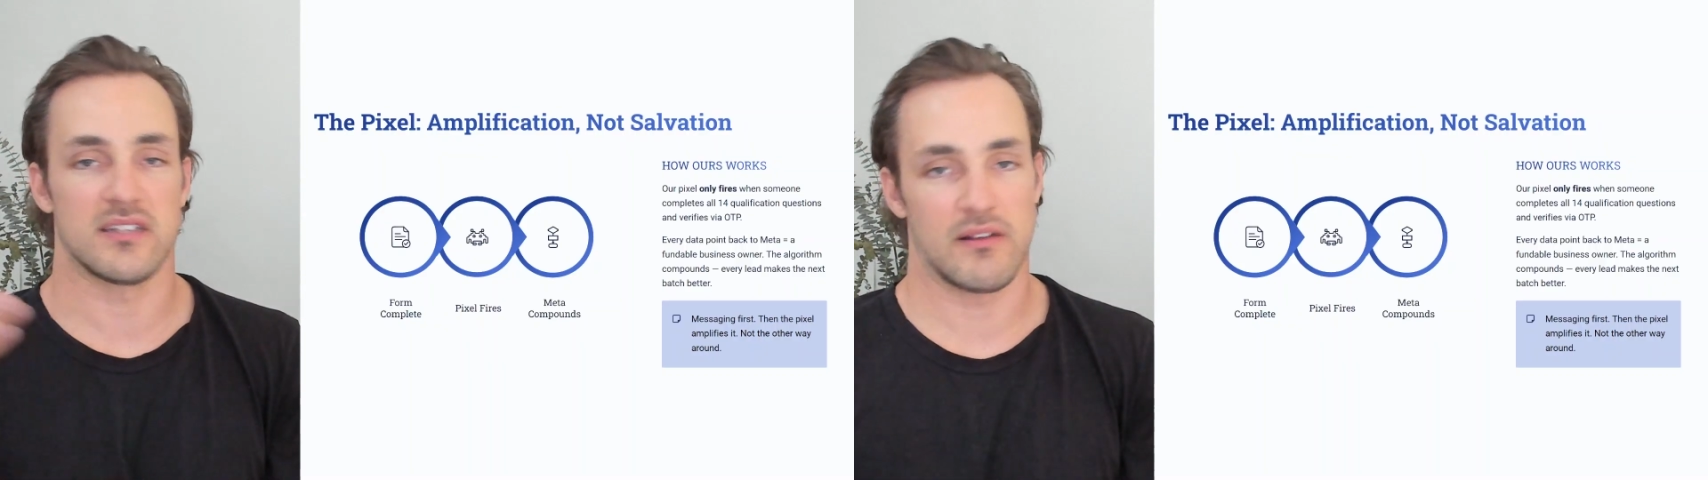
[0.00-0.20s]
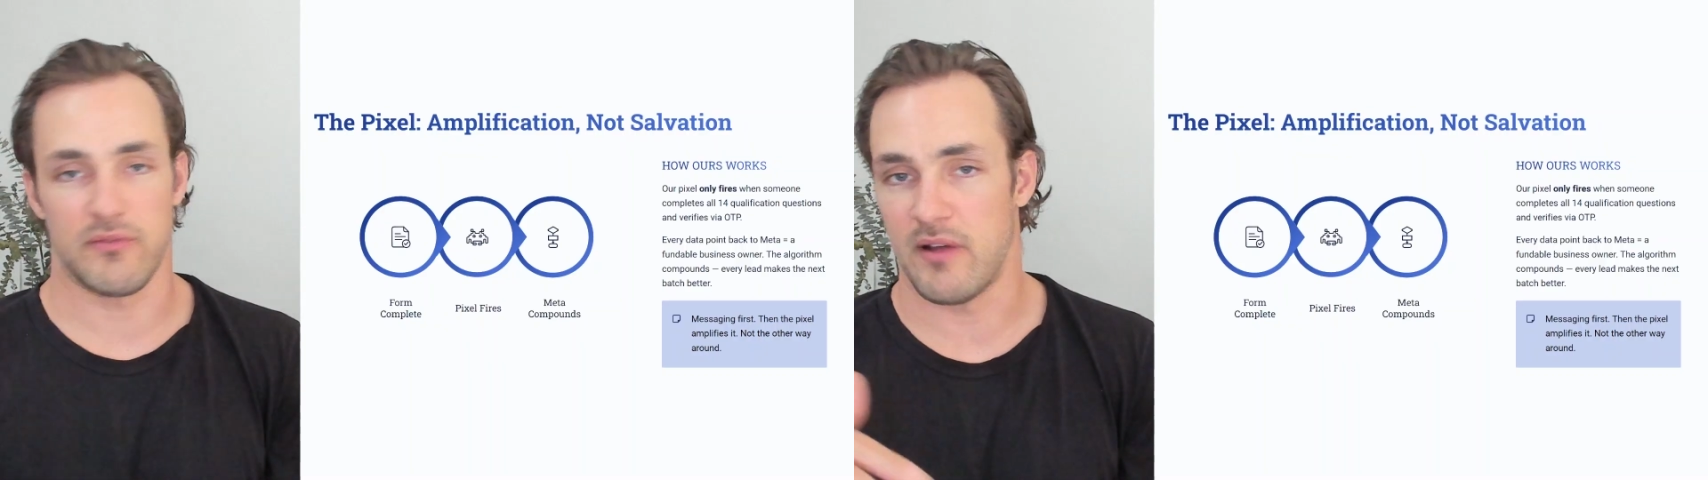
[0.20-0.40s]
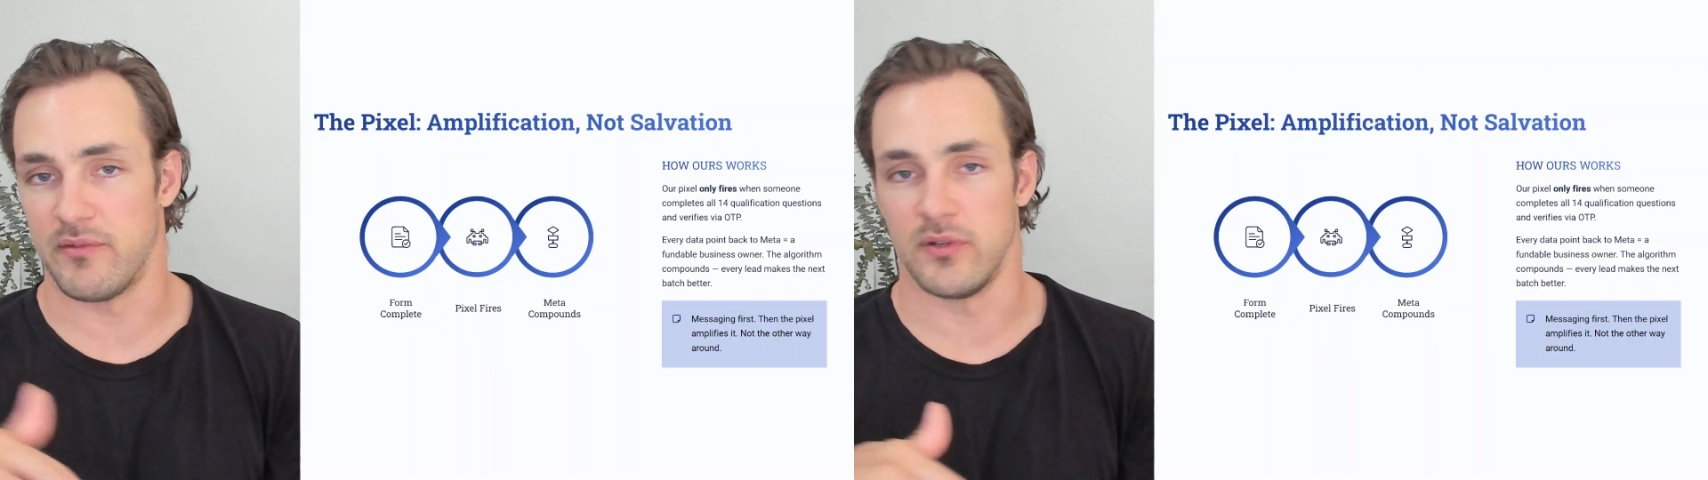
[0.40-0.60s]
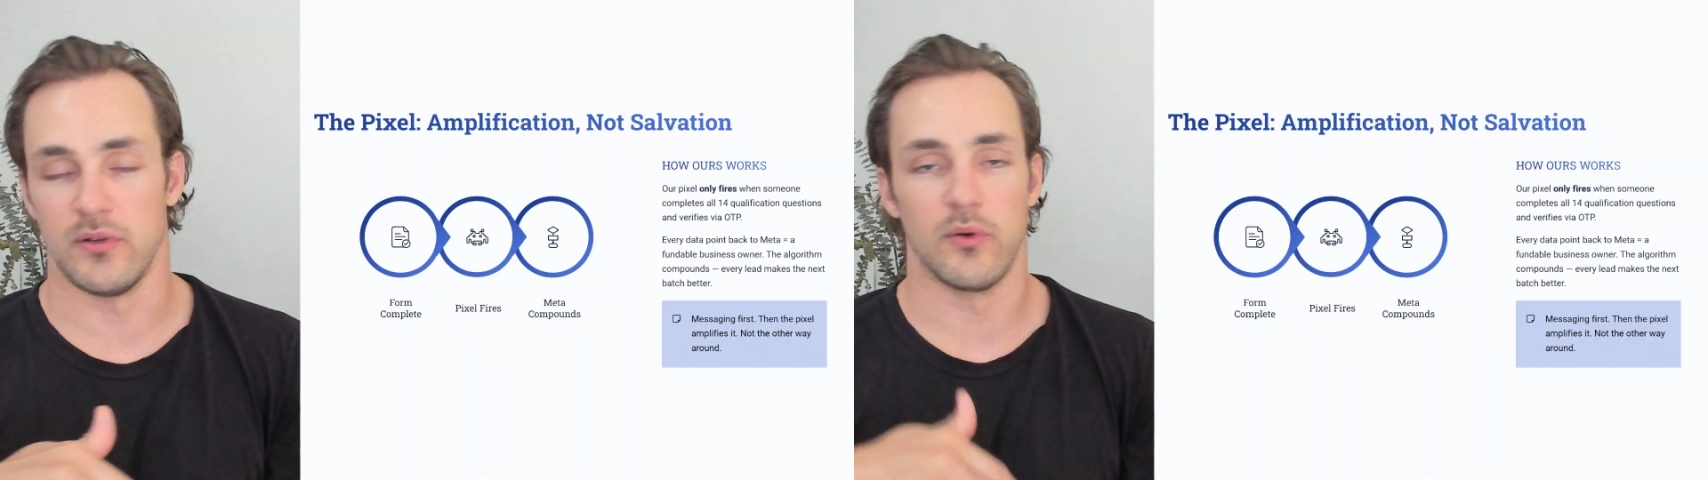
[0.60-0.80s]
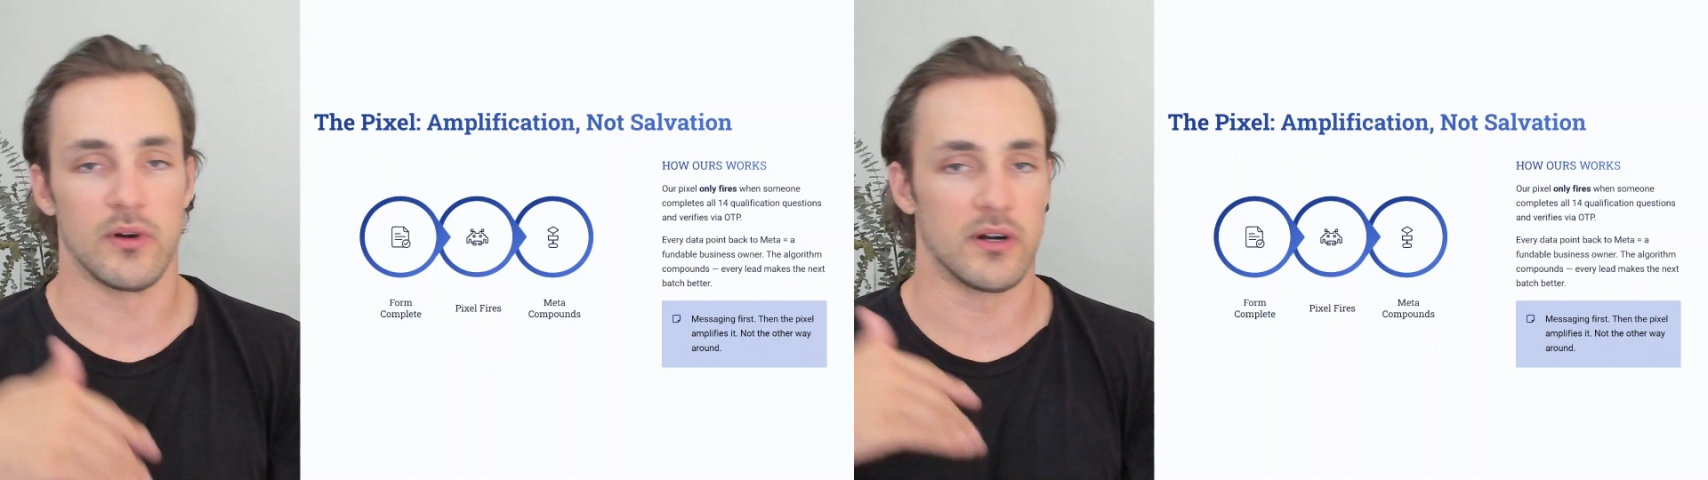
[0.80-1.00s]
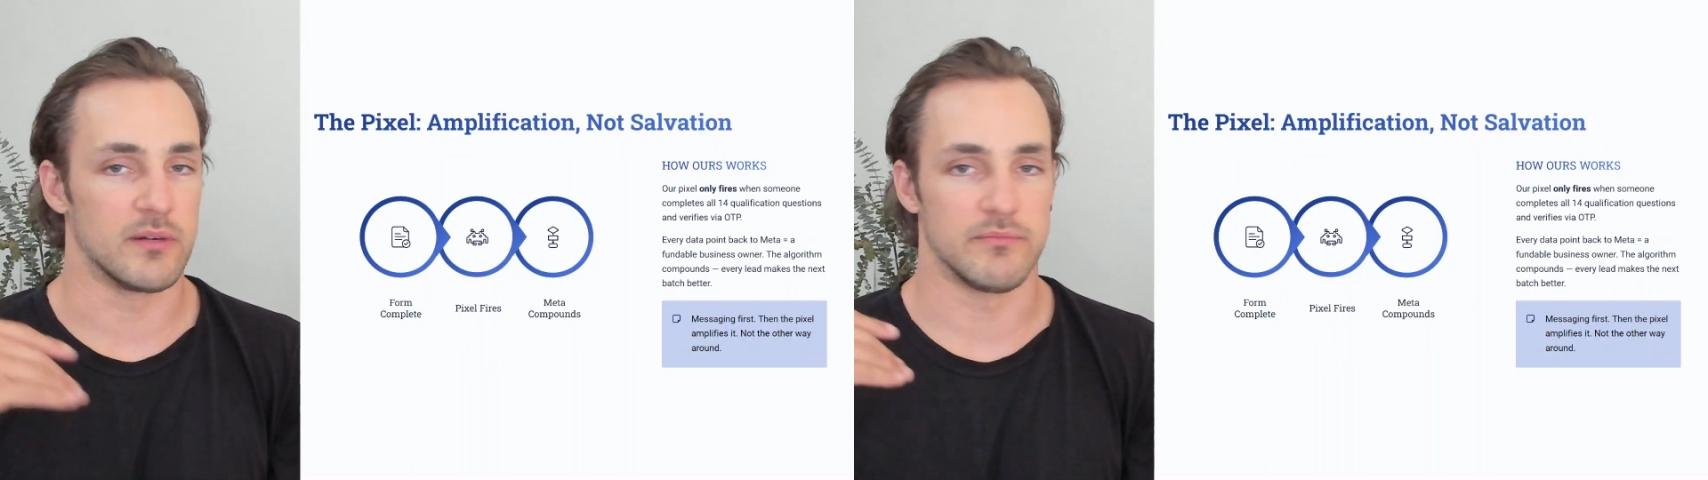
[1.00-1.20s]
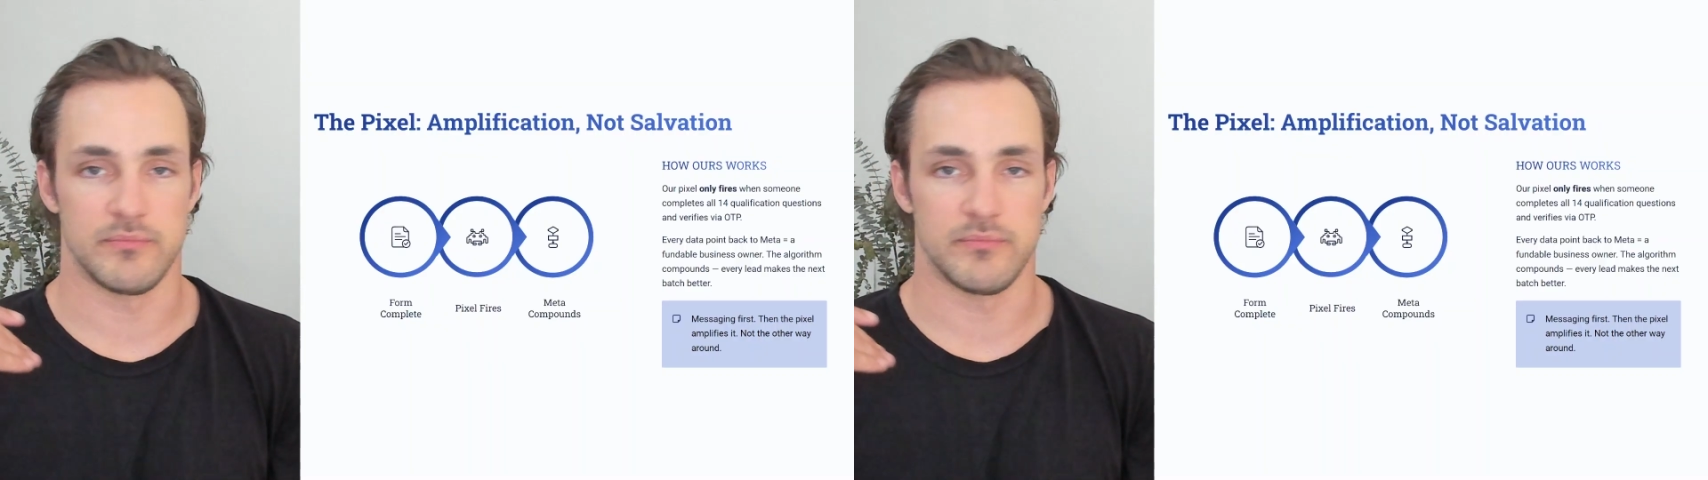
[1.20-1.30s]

have revenue or